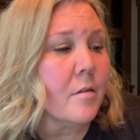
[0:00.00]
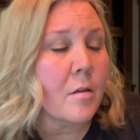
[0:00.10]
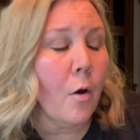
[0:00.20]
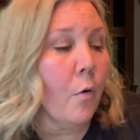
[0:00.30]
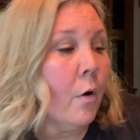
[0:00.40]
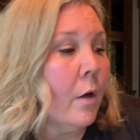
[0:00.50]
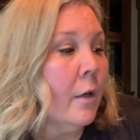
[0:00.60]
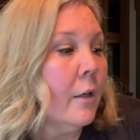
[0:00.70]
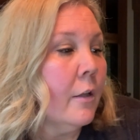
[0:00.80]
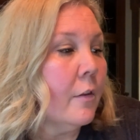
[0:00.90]
So
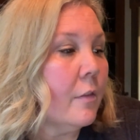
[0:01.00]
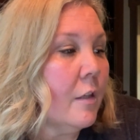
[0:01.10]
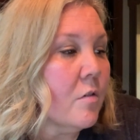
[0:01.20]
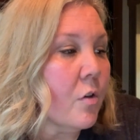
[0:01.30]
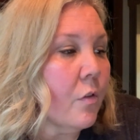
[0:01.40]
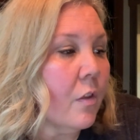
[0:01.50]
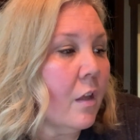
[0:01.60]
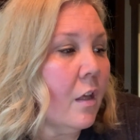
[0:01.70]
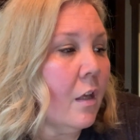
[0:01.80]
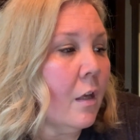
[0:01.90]
these are
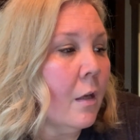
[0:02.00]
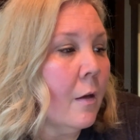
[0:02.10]
the